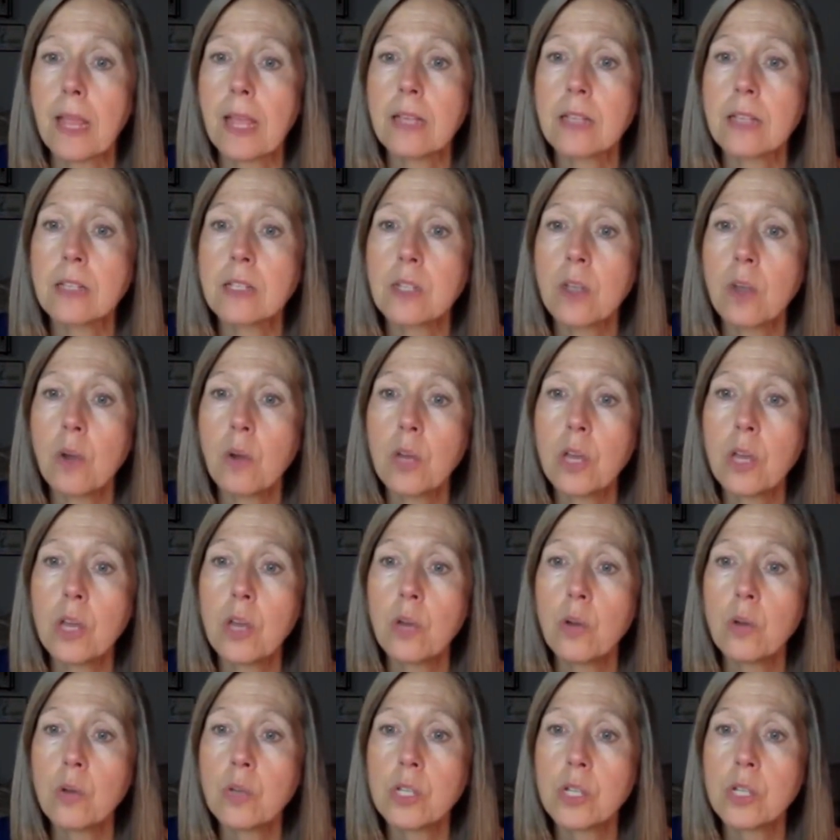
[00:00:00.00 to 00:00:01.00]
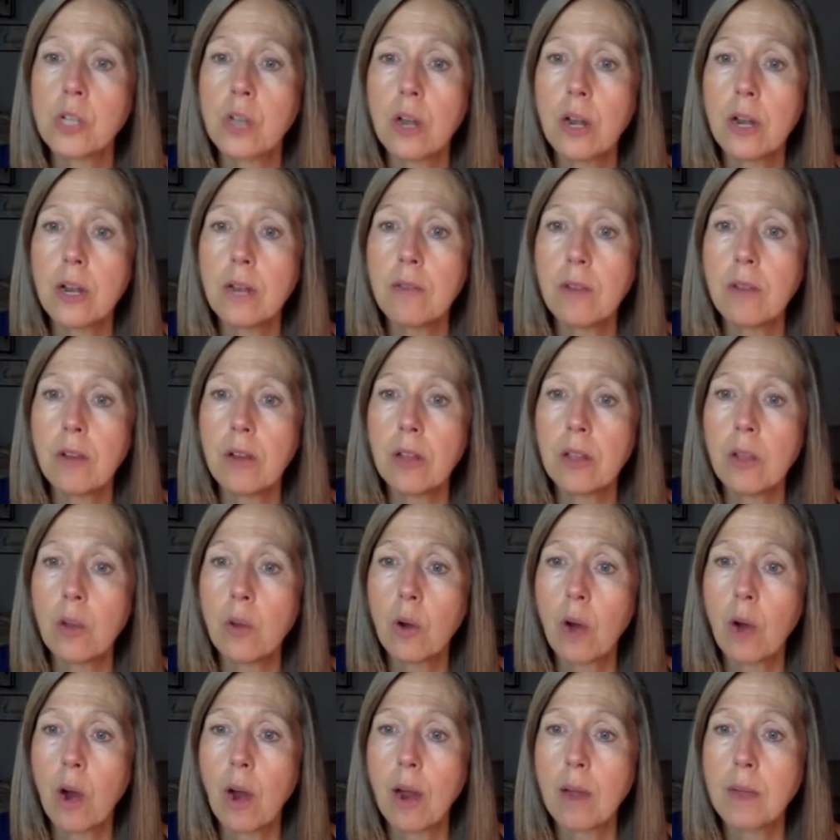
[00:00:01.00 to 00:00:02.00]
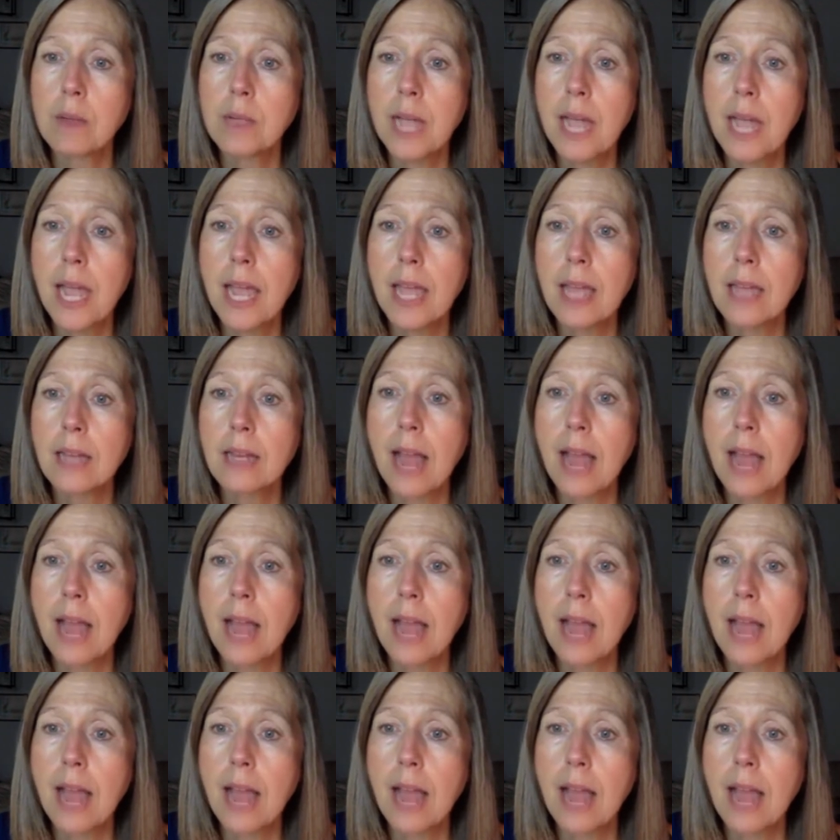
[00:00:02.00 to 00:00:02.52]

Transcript: So you started a very low carb diet,